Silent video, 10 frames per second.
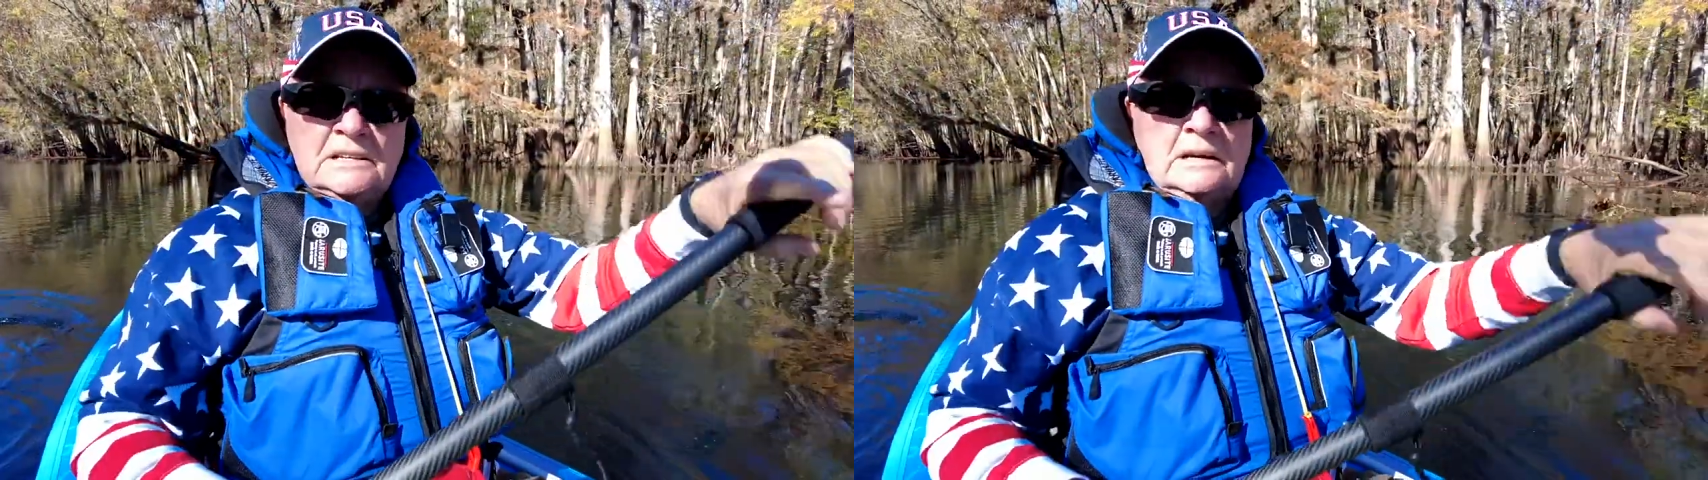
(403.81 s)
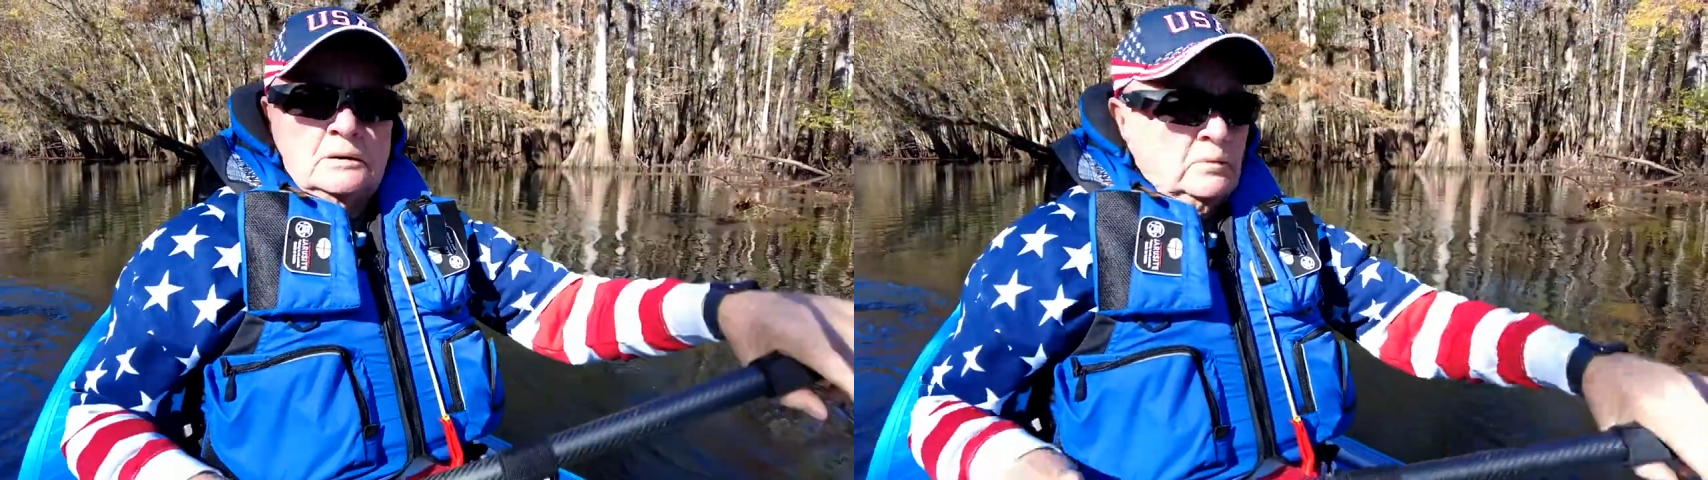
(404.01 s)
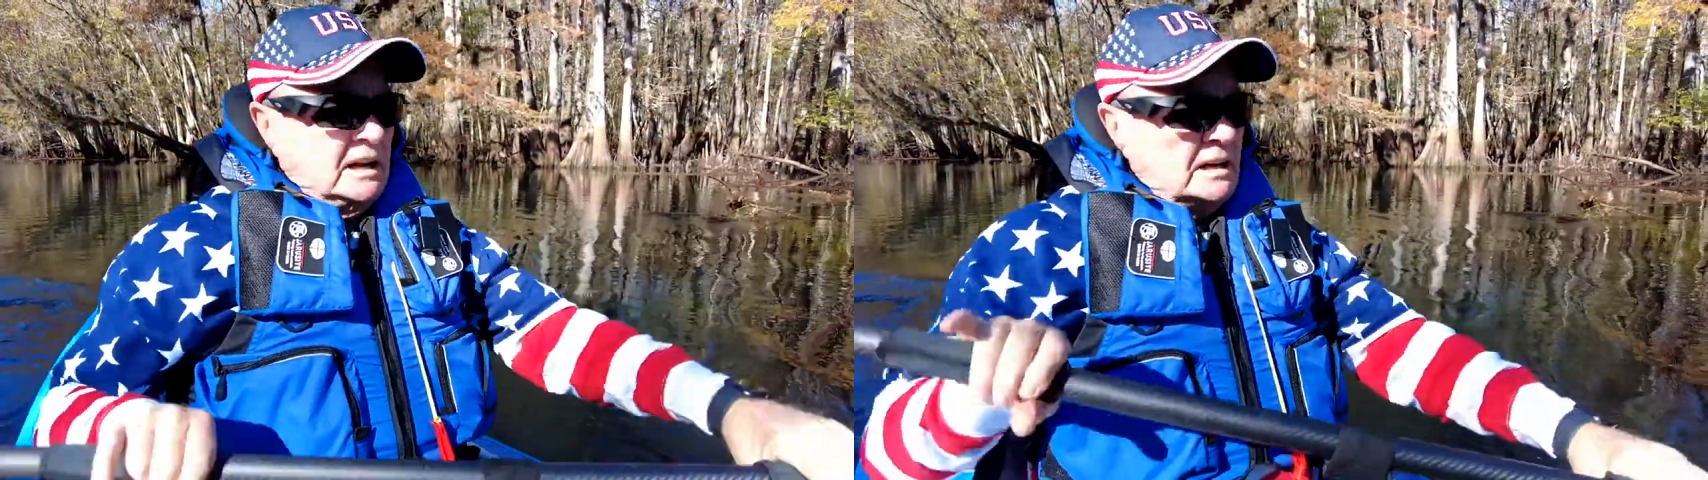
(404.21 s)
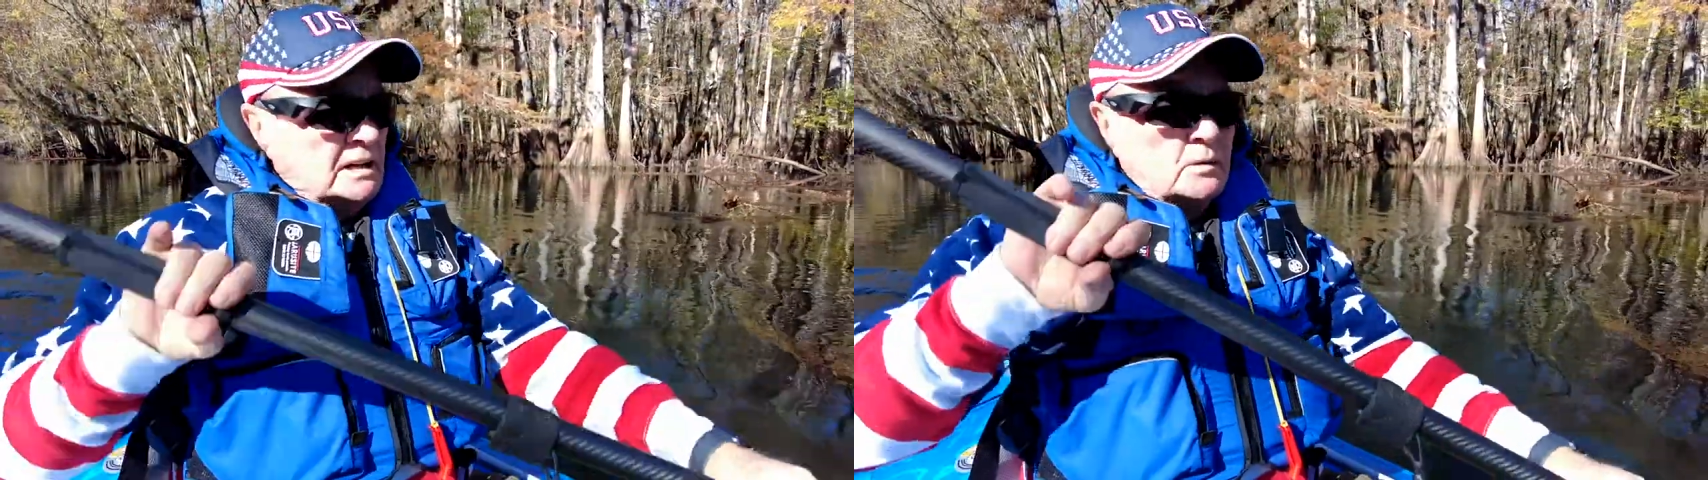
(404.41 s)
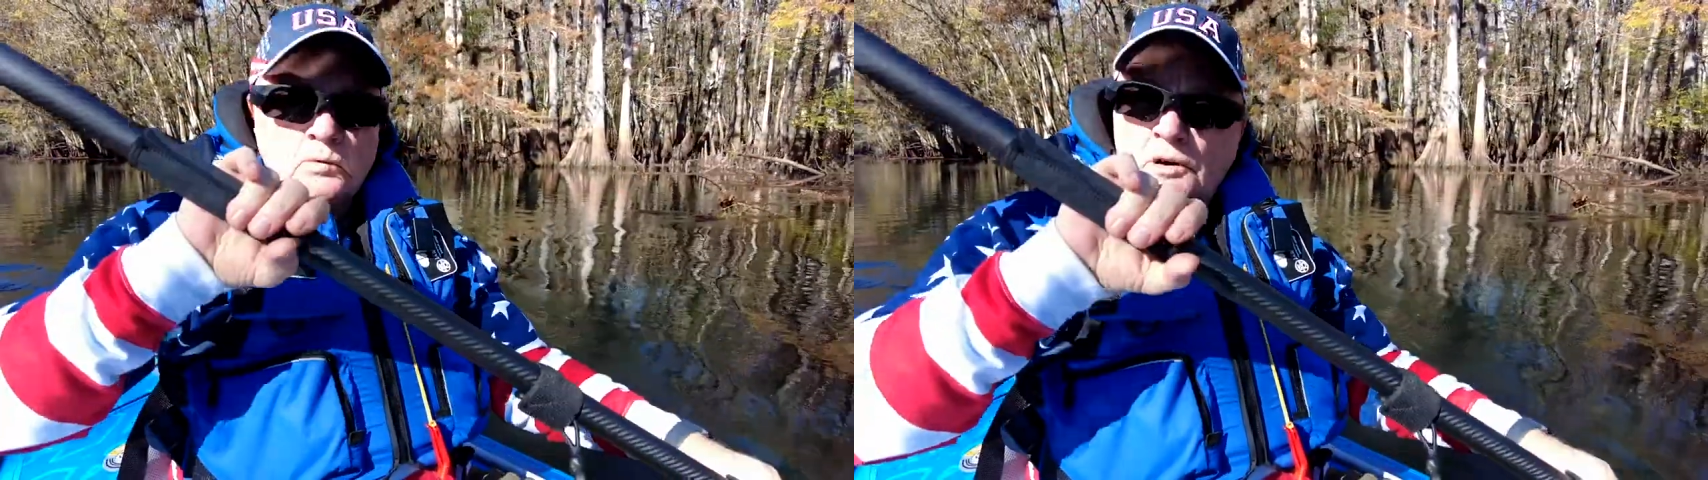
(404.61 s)
Uh, we got
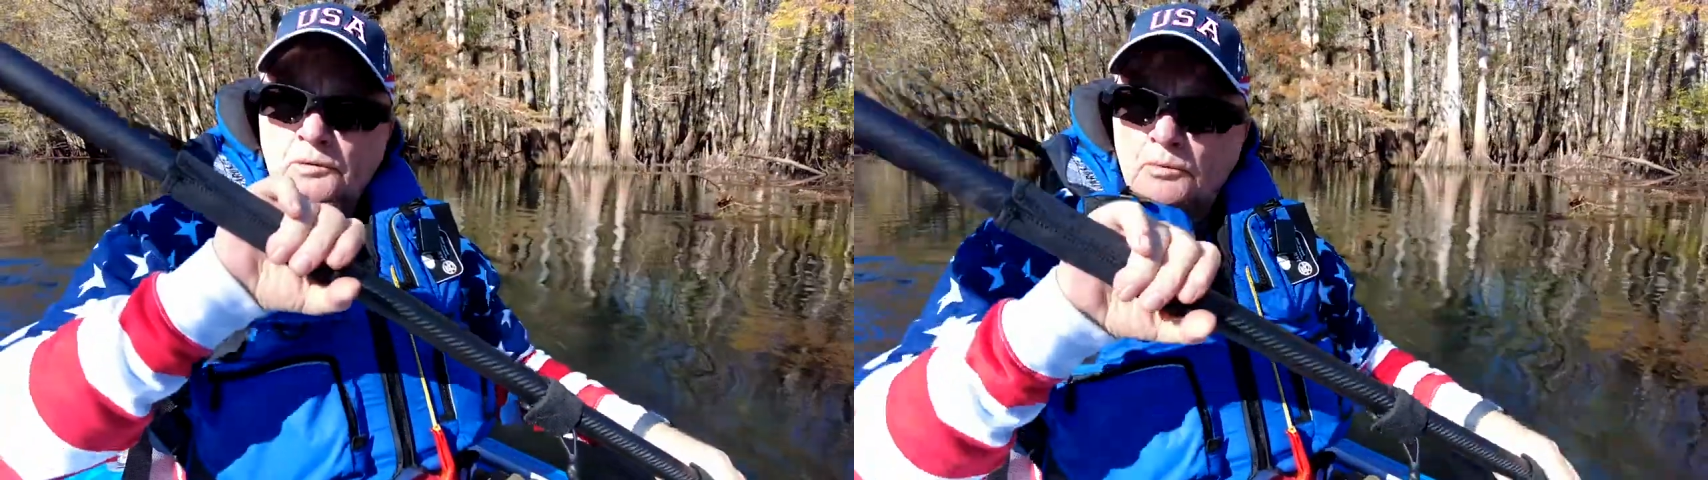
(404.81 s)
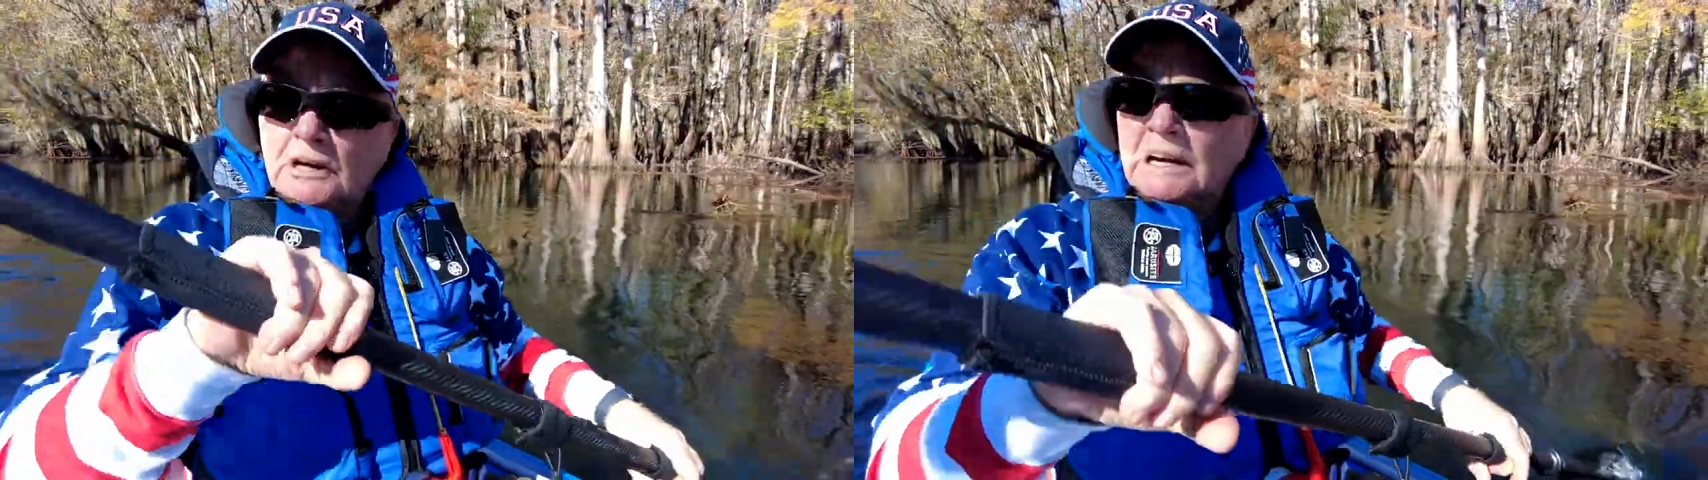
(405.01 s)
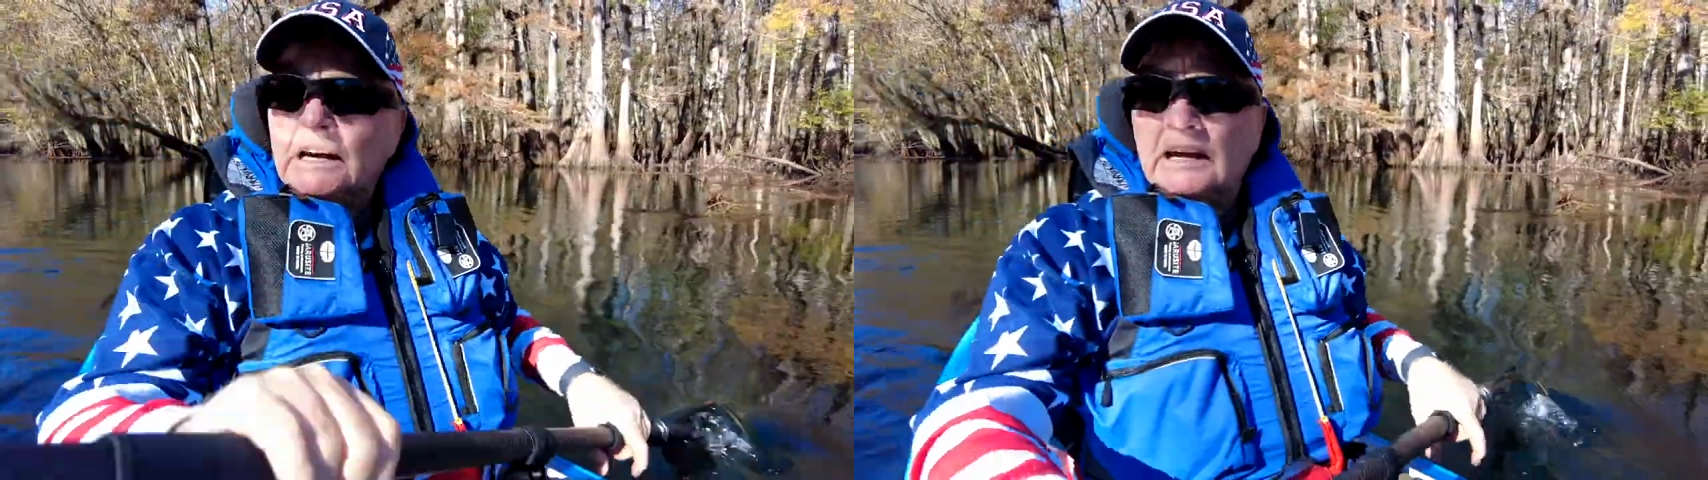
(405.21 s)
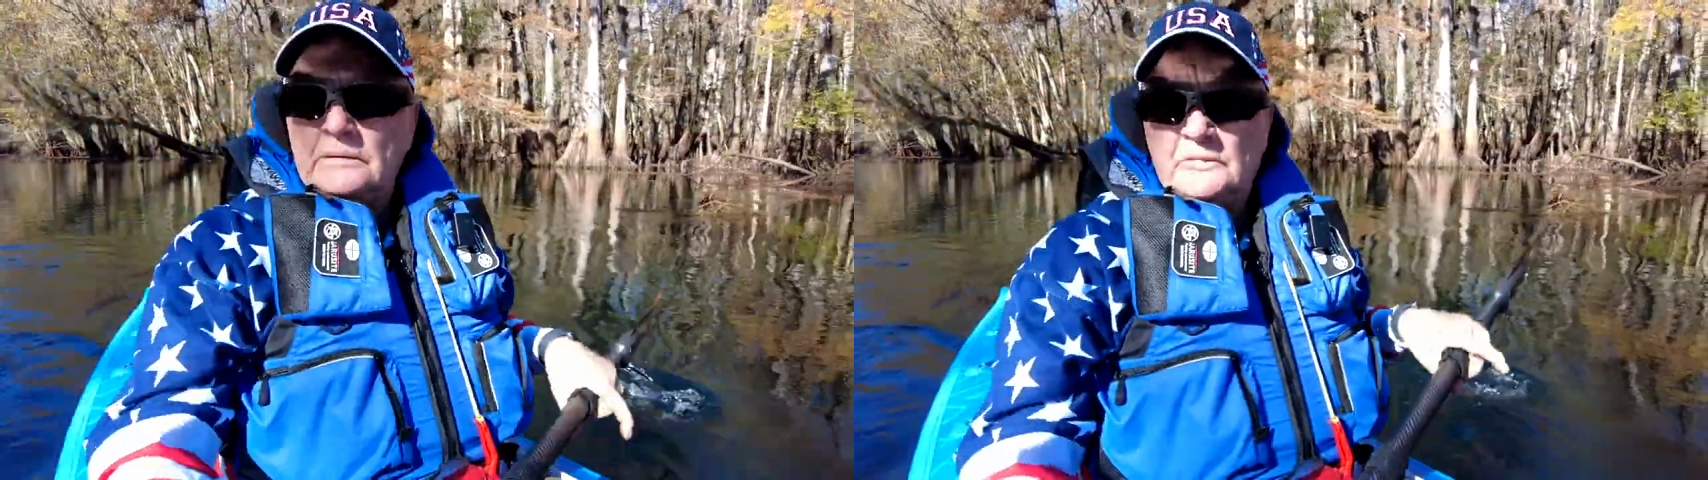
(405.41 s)
in the water really late